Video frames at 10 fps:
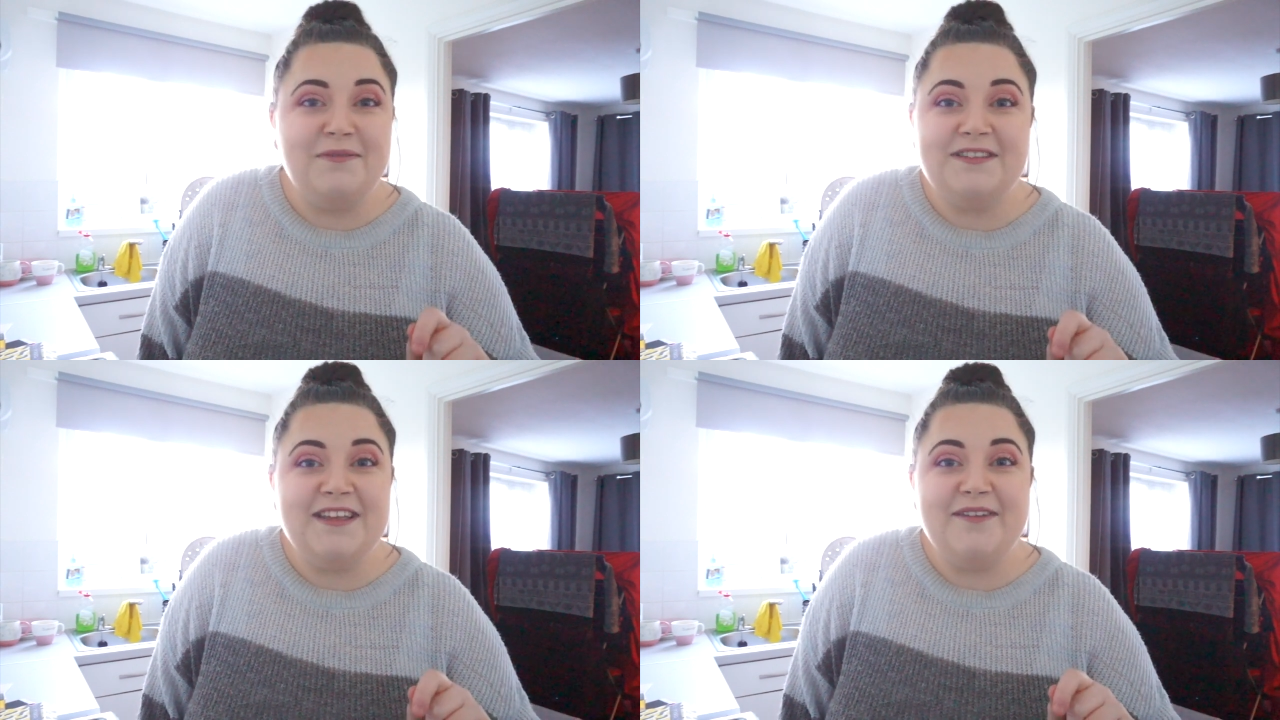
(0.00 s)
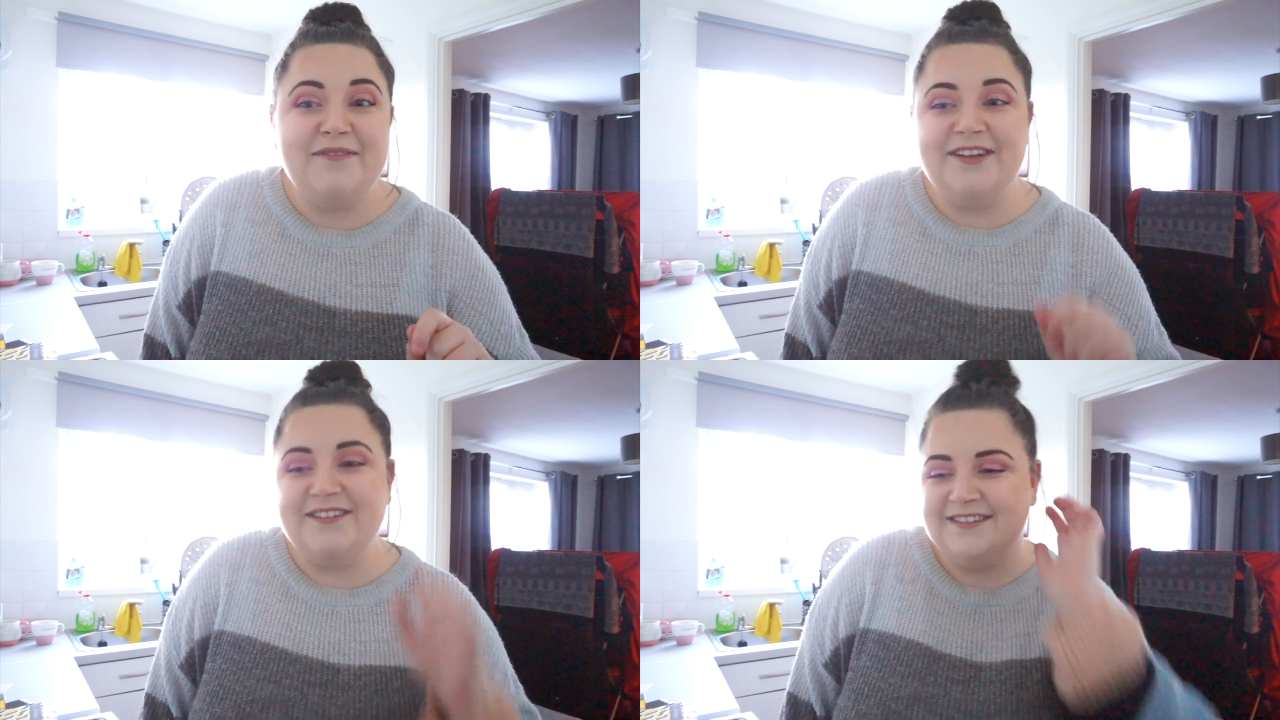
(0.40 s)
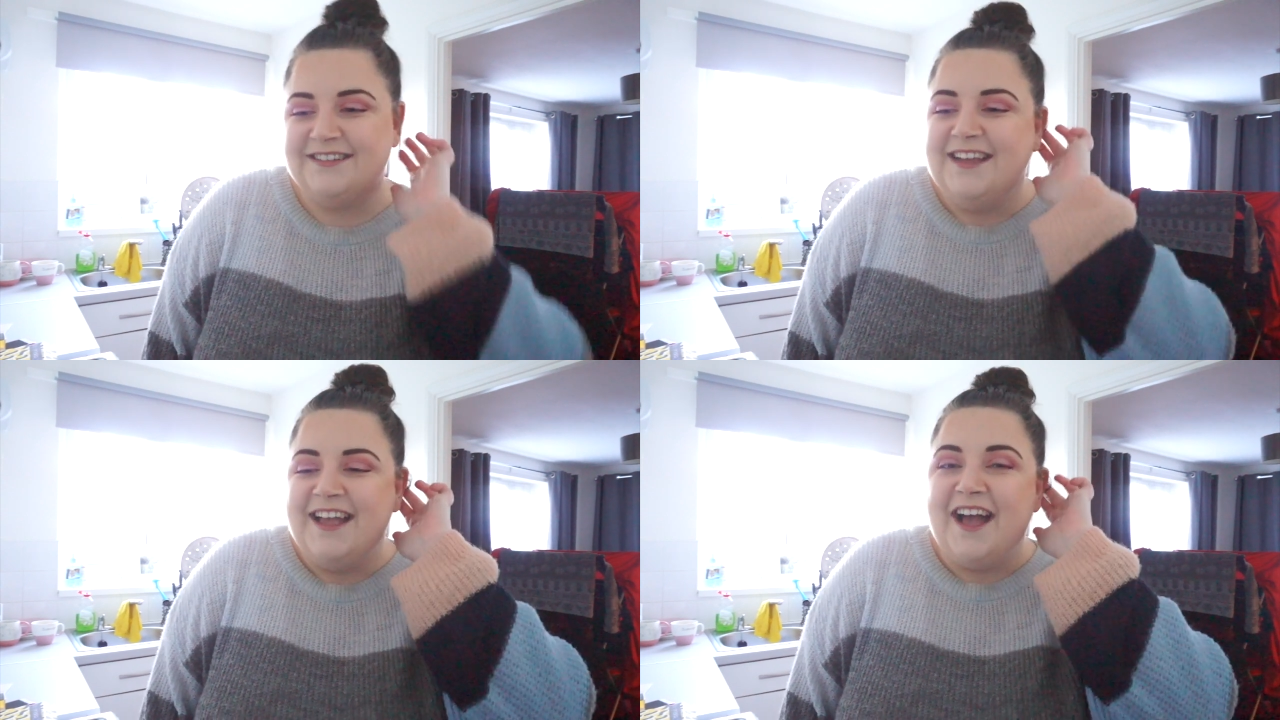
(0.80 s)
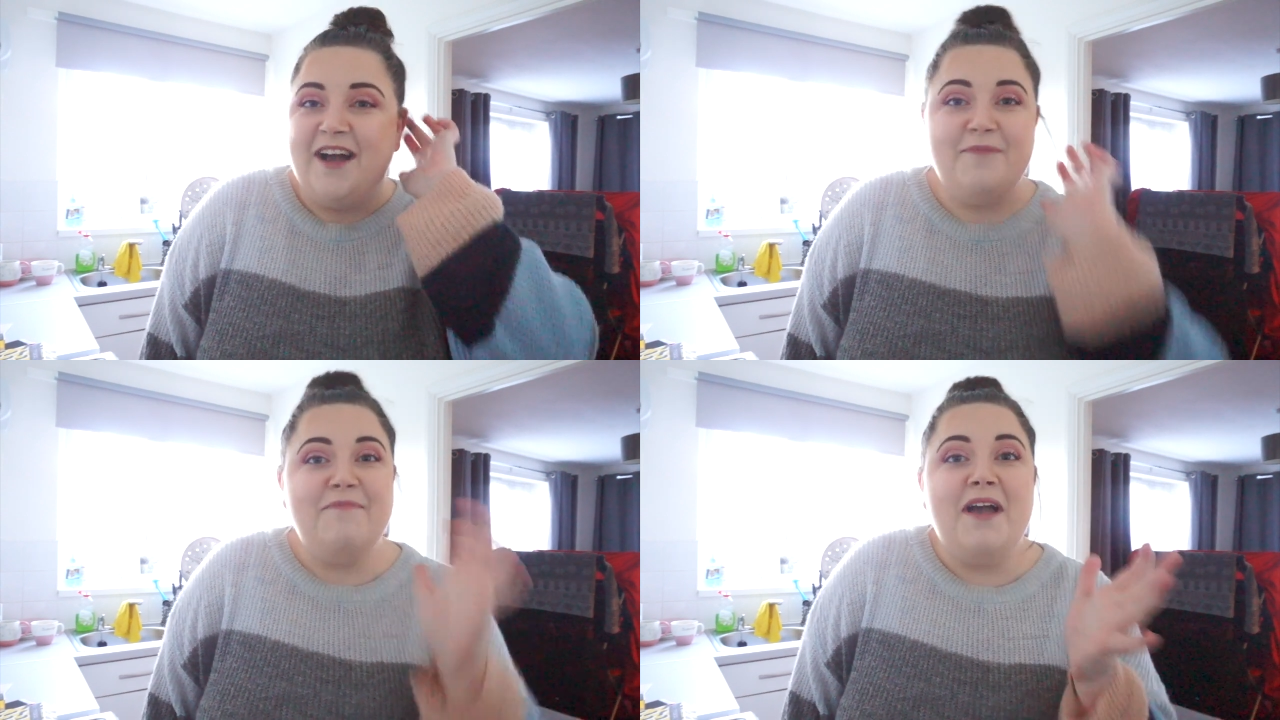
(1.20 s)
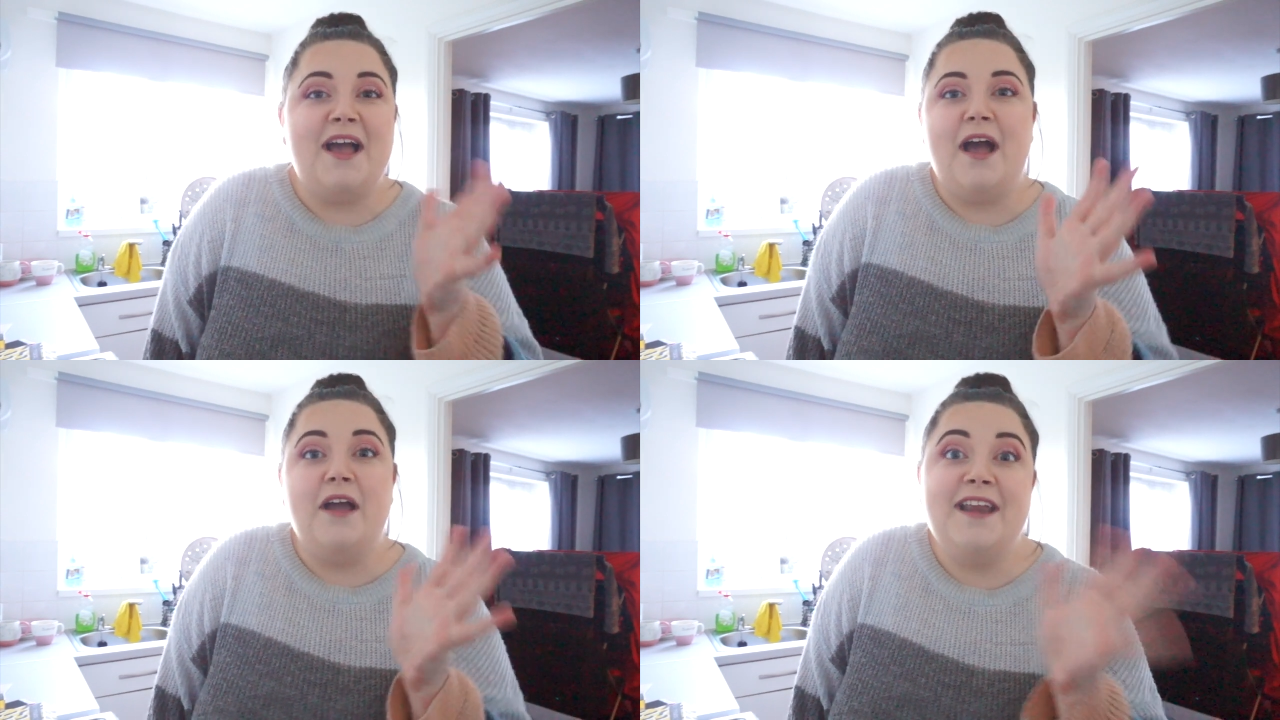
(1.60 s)
of cereal um,
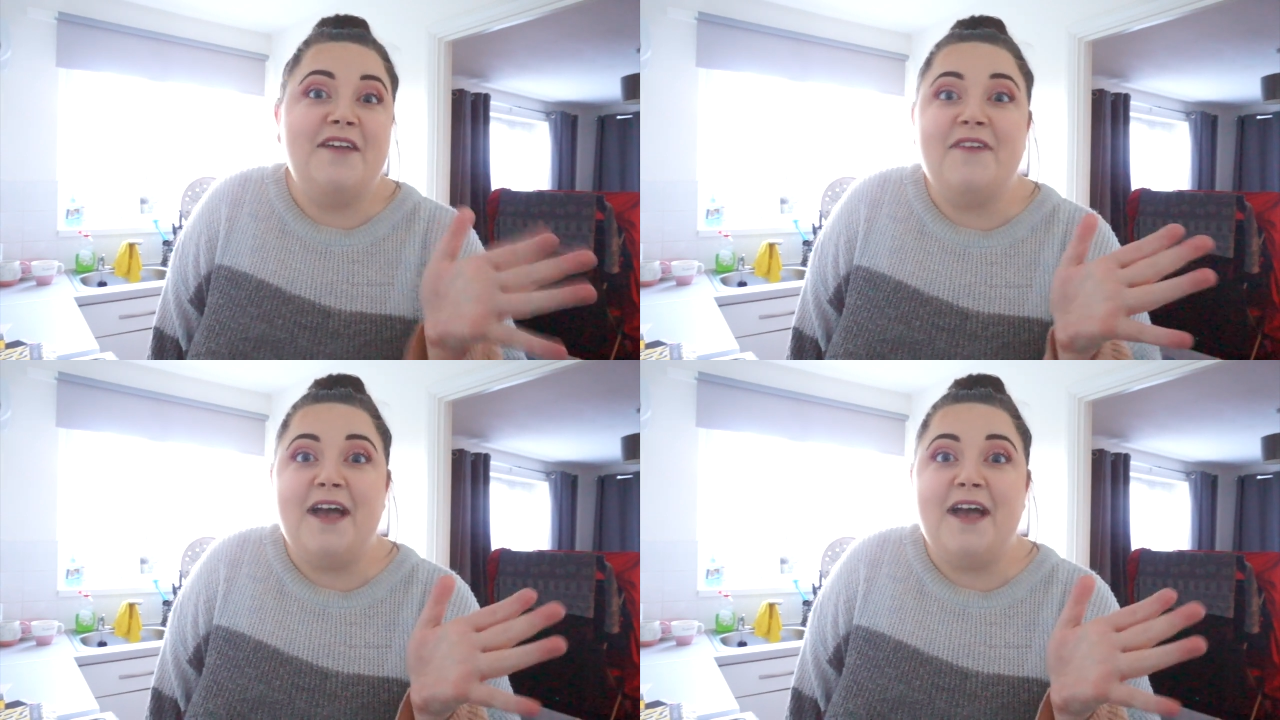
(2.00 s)
I never